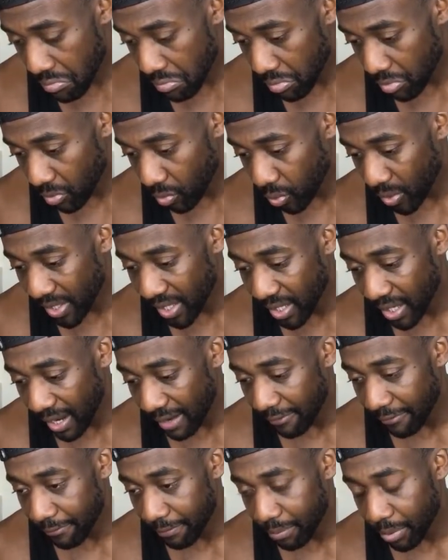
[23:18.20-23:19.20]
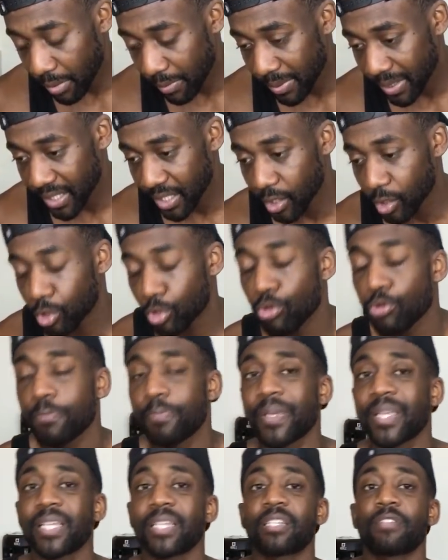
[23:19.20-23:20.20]
we have probably the two
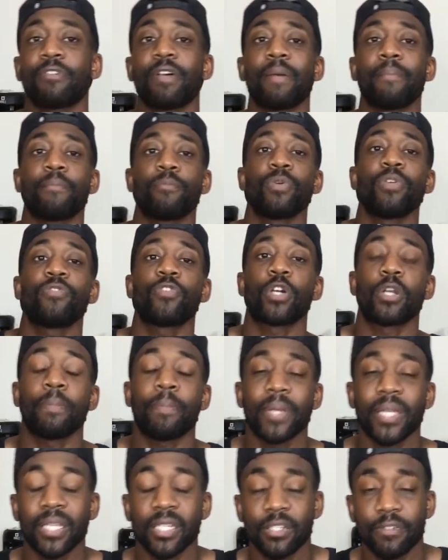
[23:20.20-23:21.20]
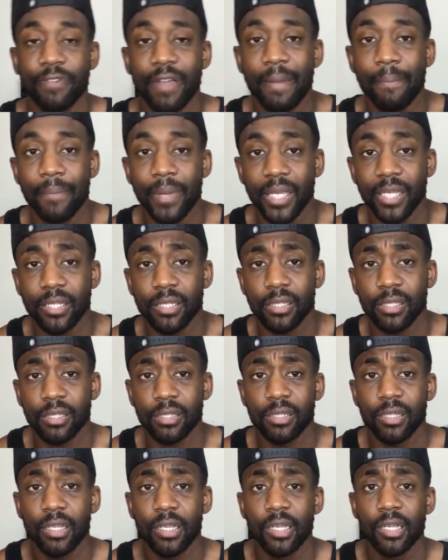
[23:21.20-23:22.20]
biggest we've got the biggest fan
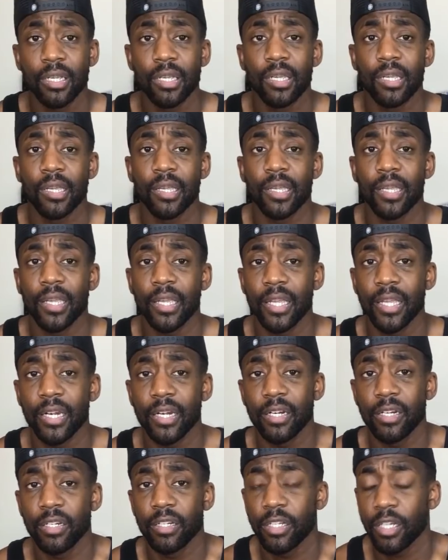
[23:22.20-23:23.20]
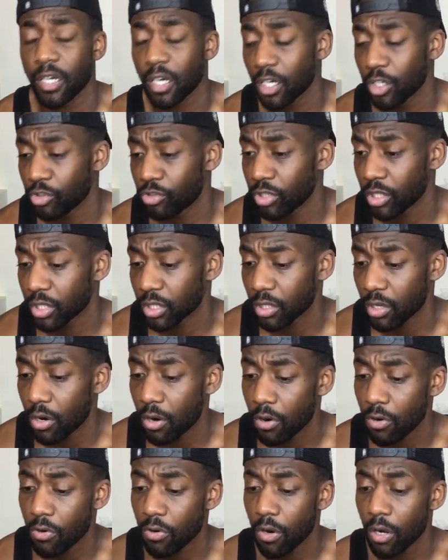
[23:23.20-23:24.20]
base in the country as a
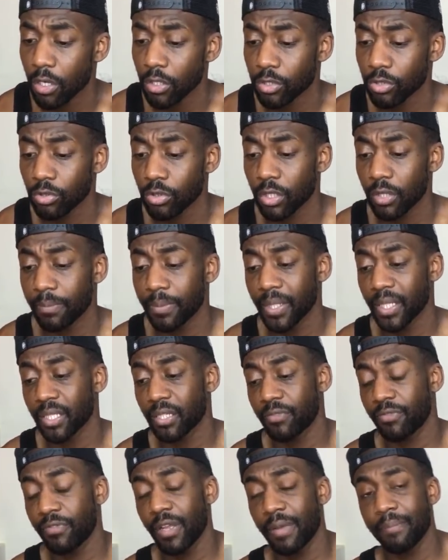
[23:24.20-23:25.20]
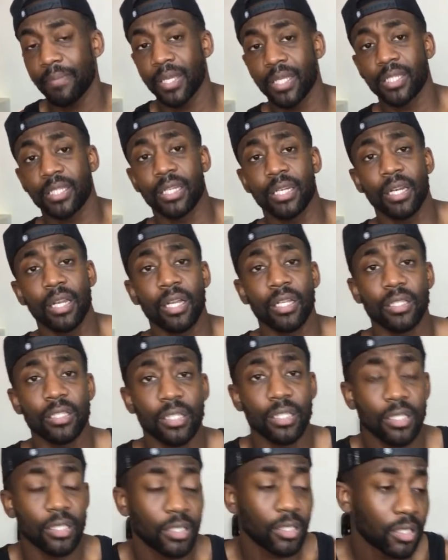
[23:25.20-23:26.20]
whole. Arsenal got the biggest fan base in
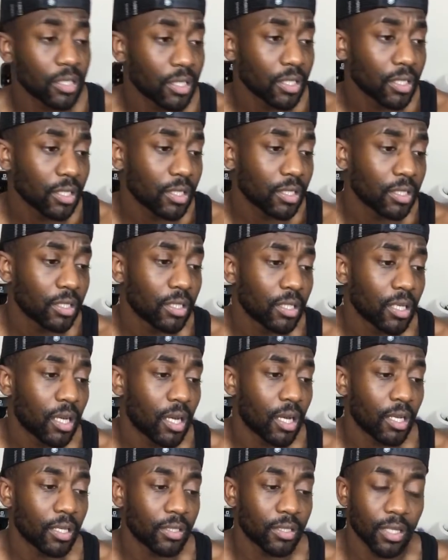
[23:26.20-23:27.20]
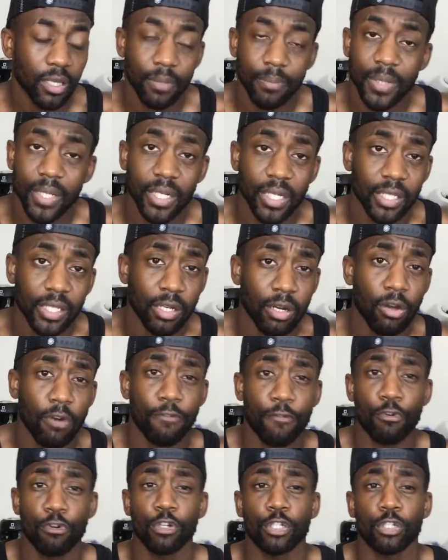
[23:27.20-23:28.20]
London. You know what I mean? There's a lot of
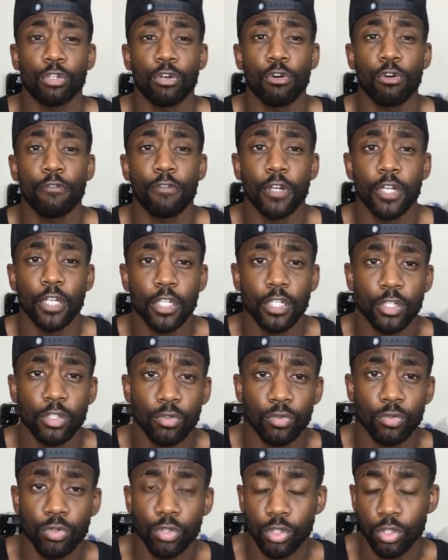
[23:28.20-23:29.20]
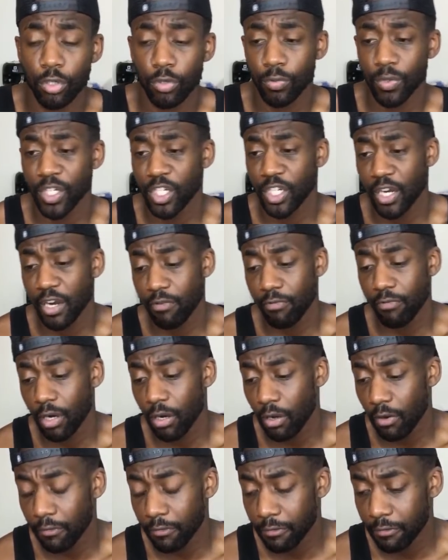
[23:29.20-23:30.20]
crossovers. Also, we share a lot
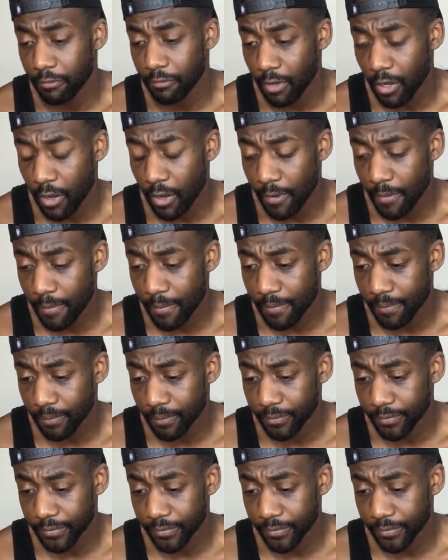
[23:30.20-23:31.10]
of